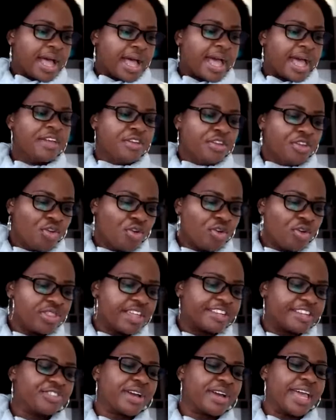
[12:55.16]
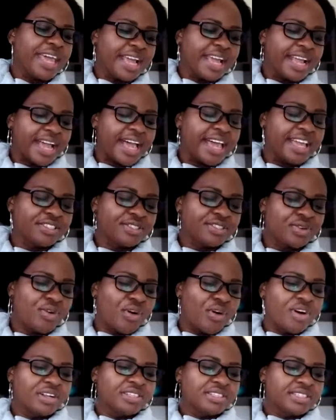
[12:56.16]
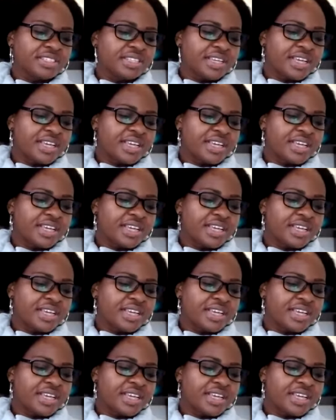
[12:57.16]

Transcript: I knew that you're a kind God.